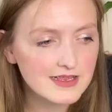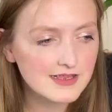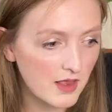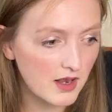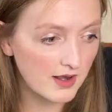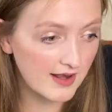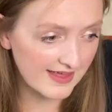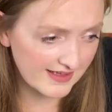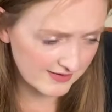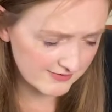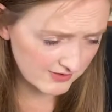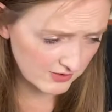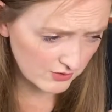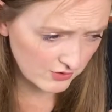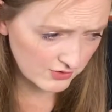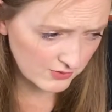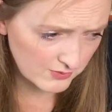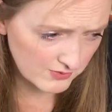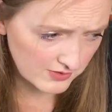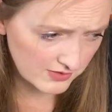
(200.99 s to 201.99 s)
Leca is
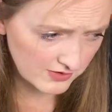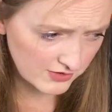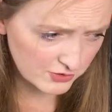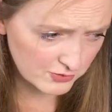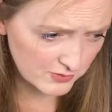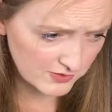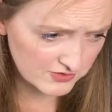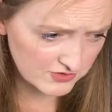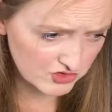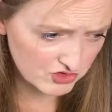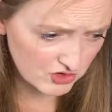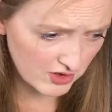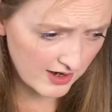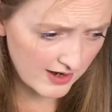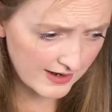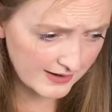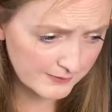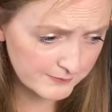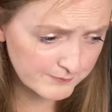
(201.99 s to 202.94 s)
also another good one to try.